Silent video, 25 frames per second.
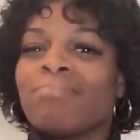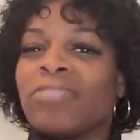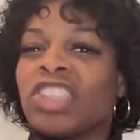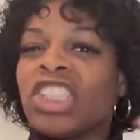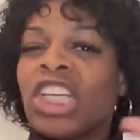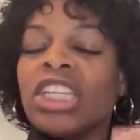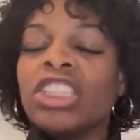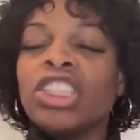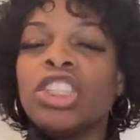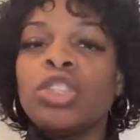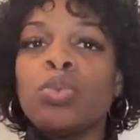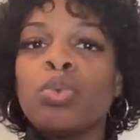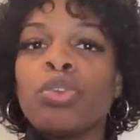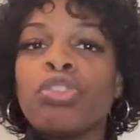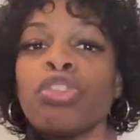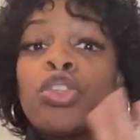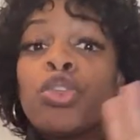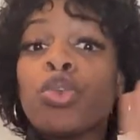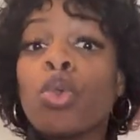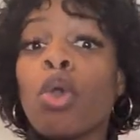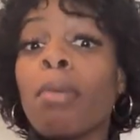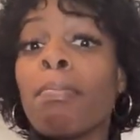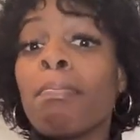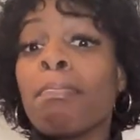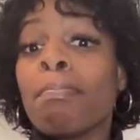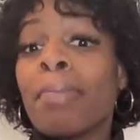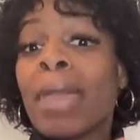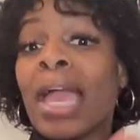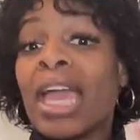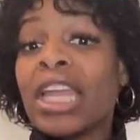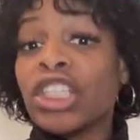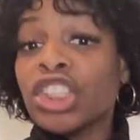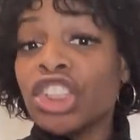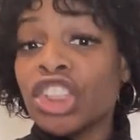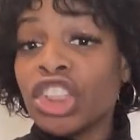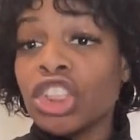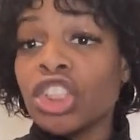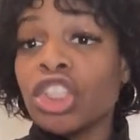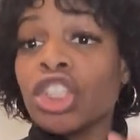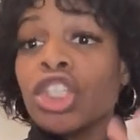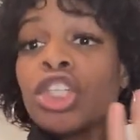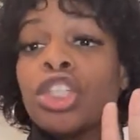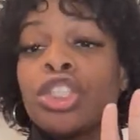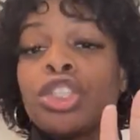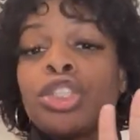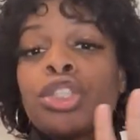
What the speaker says: tension with your manager,